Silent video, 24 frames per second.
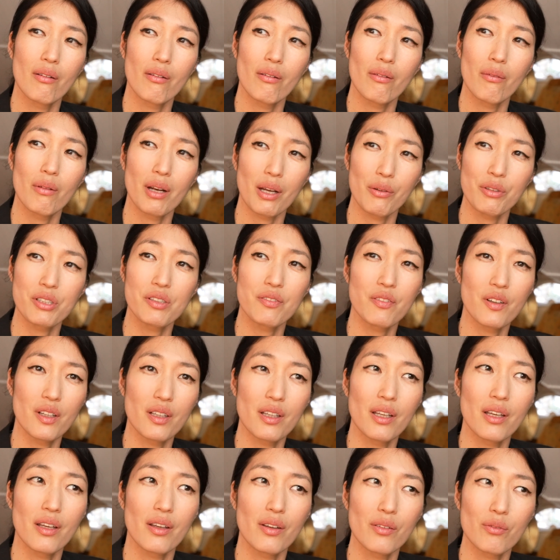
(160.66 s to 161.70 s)
when I was
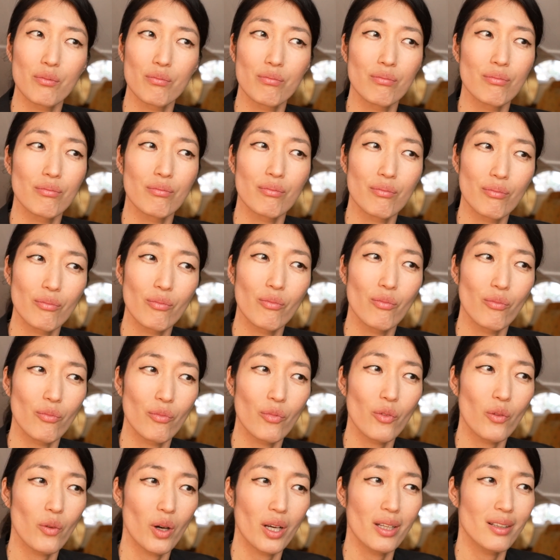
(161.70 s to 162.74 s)
feeling
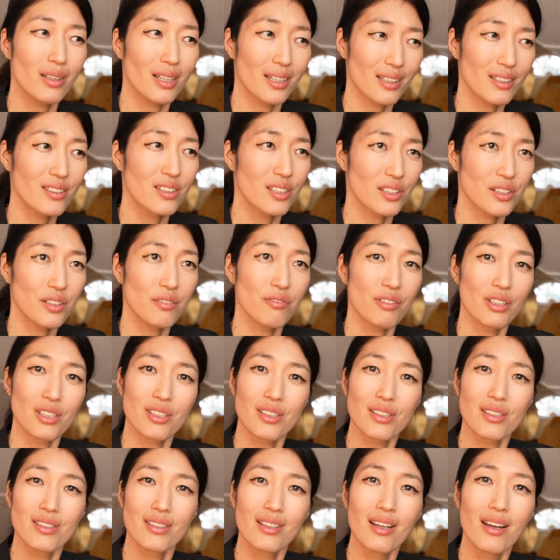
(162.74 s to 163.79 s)
quite like
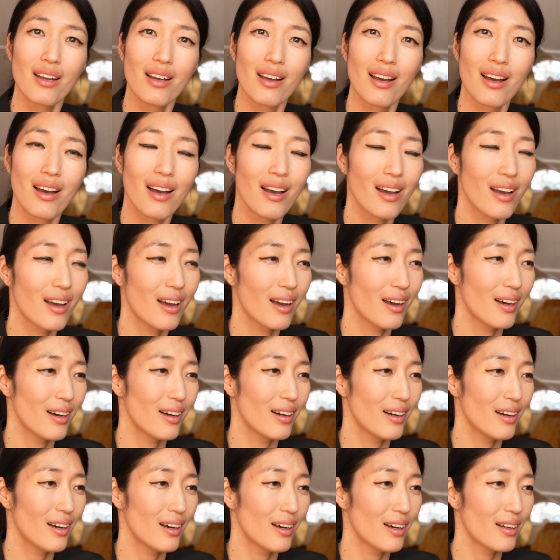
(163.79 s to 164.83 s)
Sisyphus,
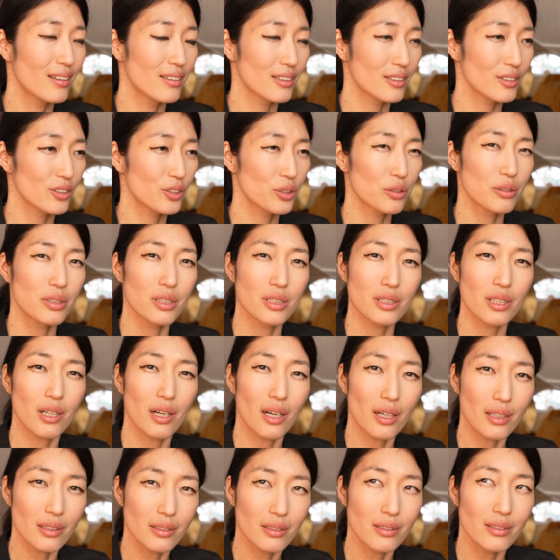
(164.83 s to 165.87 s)
a little too
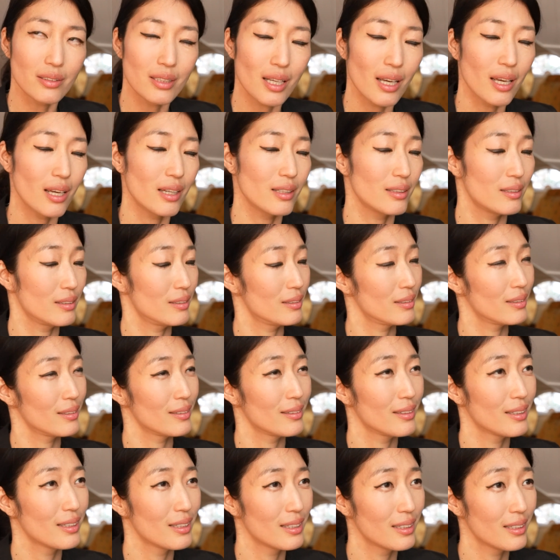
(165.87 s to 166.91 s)
disheartened and
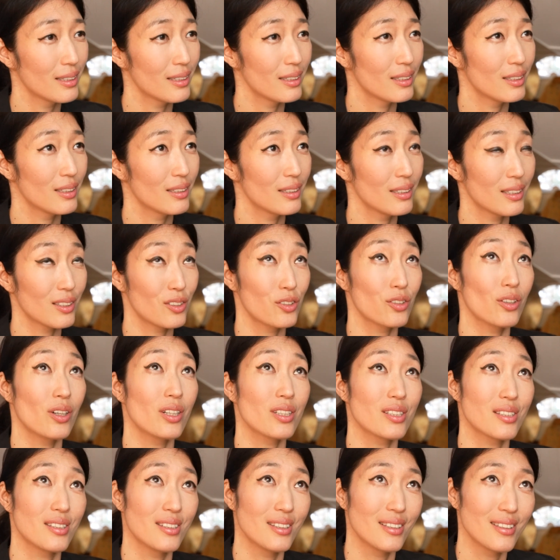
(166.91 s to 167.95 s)

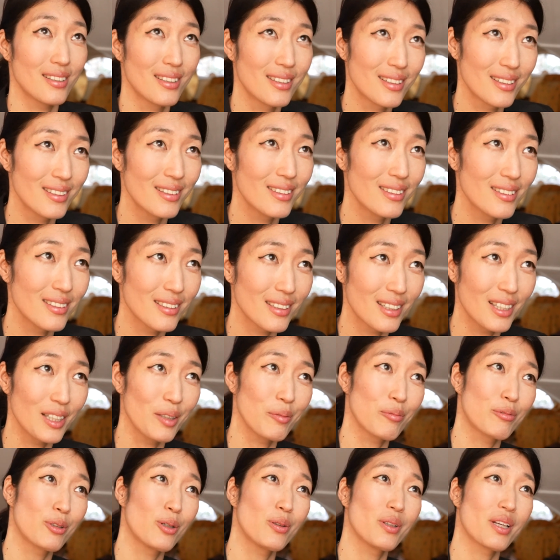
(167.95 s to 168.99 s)
exhausted to
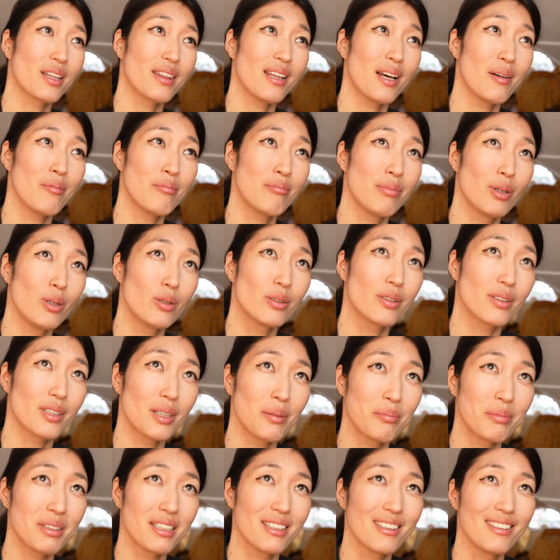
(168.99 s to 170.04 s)
keep rolling that boulder
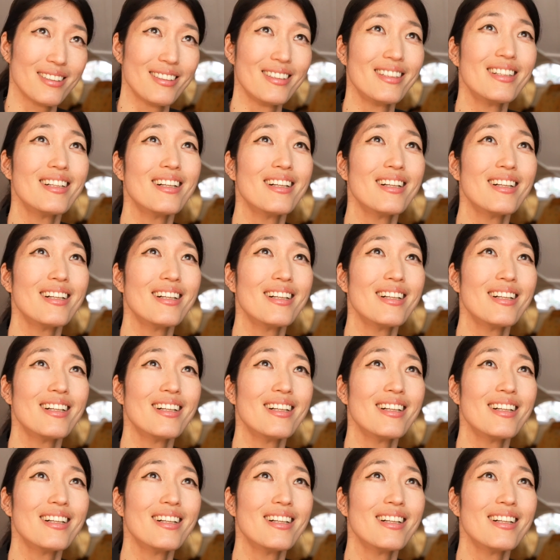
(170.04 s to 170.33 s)
up the hill.